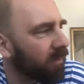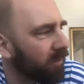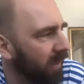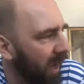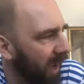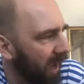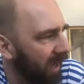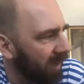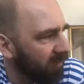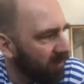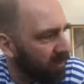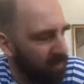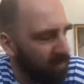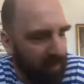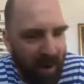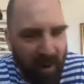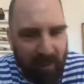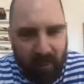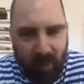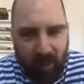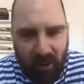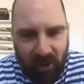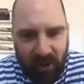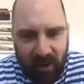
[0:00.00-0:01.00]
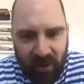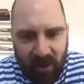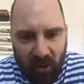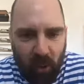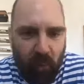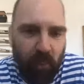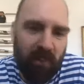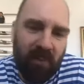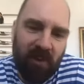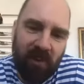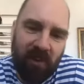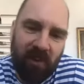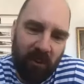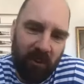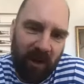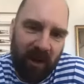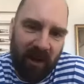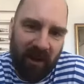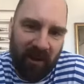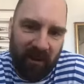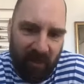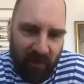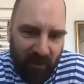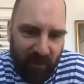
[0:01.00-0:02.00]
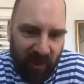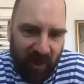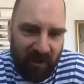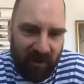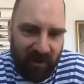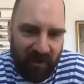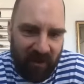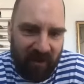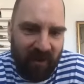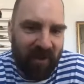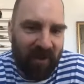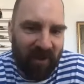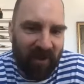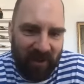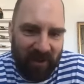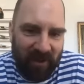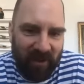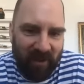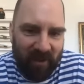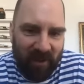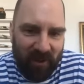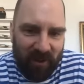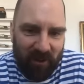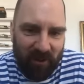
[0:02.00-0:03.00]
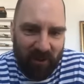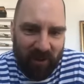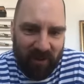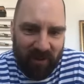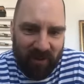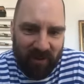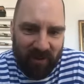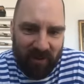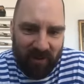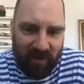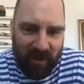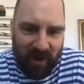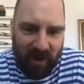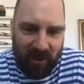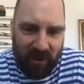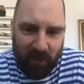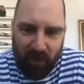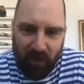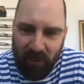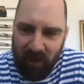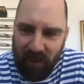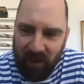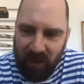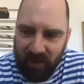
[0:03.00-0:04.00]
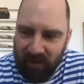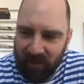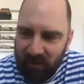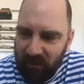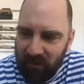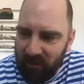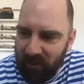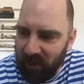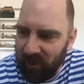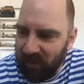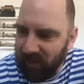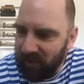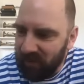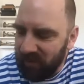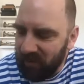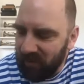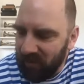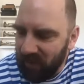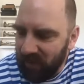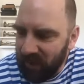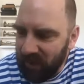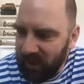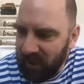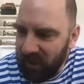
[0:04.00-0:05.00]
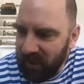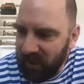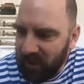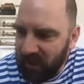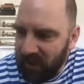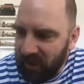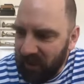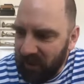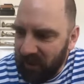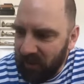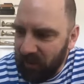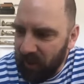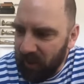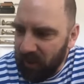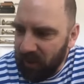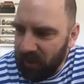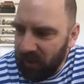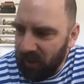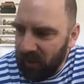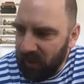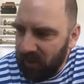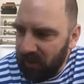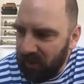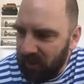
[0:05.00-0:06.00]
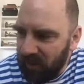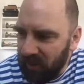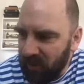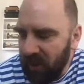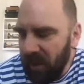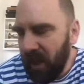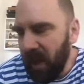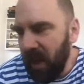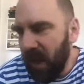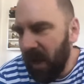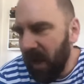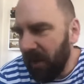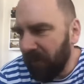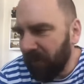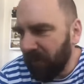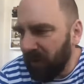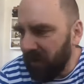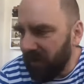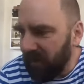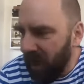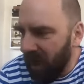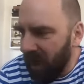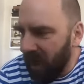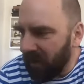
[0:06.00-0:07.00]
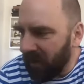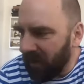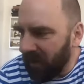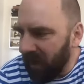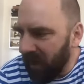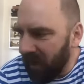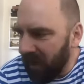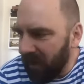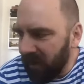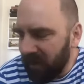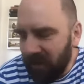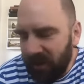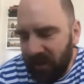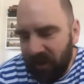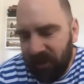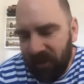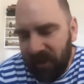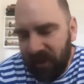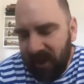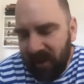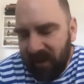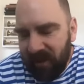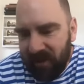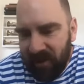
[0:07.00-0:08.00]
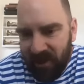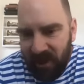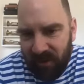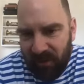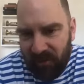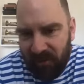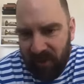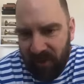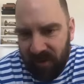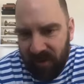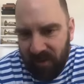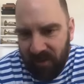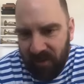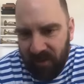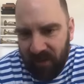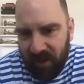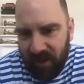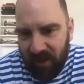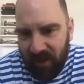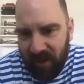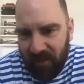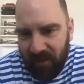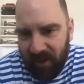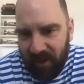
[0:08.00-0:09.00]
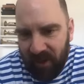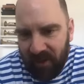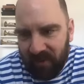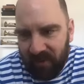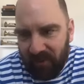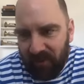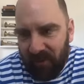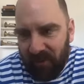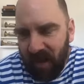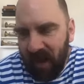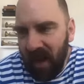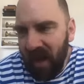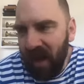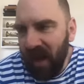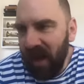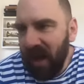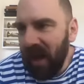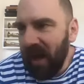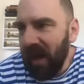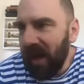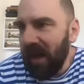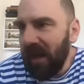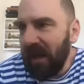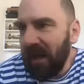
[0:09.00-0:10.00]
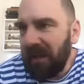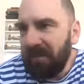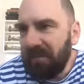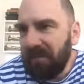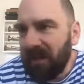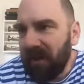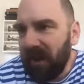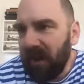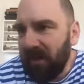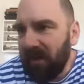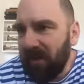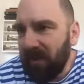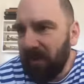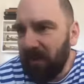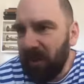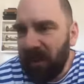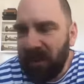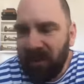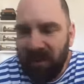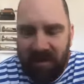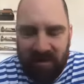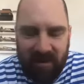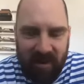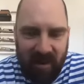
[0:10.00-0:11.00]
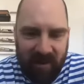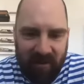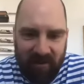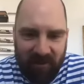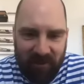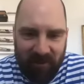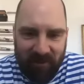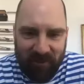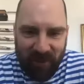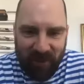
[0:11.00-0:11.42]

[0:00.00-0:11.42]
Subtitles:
hang with my boy. Homeschooling is fun, these kind of things. So that's quite nice. I have this other layer, the X Jazz Festival. I mean, that's a big disaster.